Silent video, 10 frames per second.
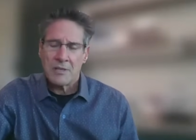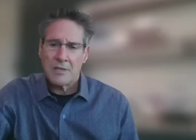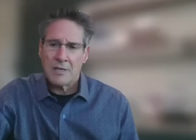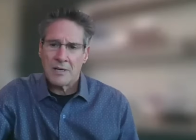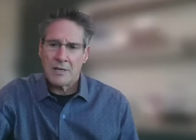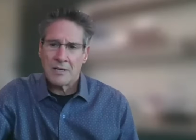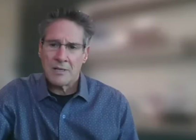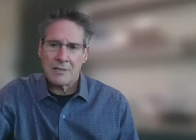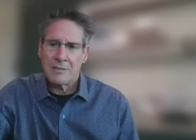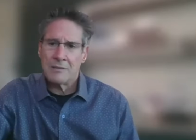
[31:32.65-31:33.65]
Uh,
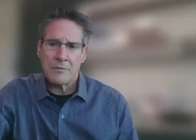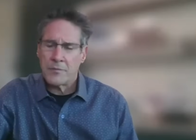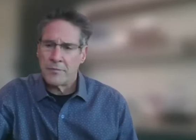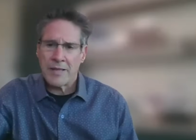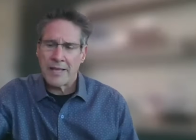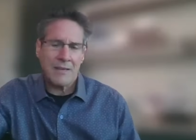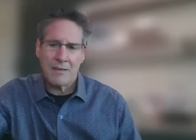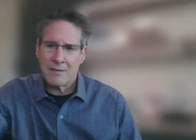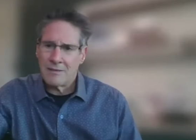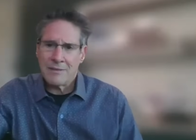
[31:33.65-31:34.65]
like
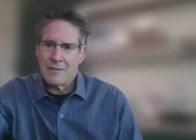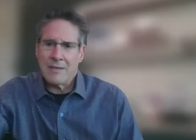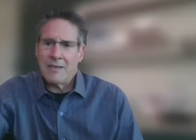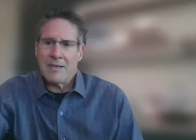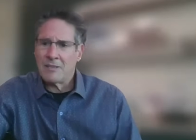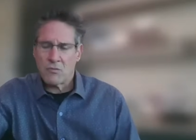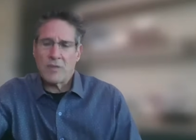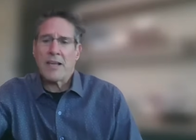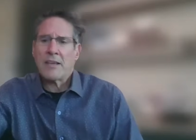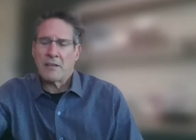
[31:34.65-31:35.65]
it's
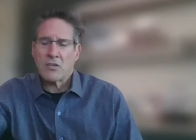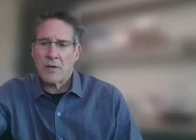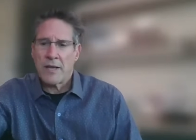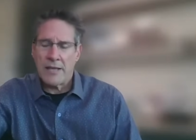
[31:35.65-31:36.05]
ridiculous, right?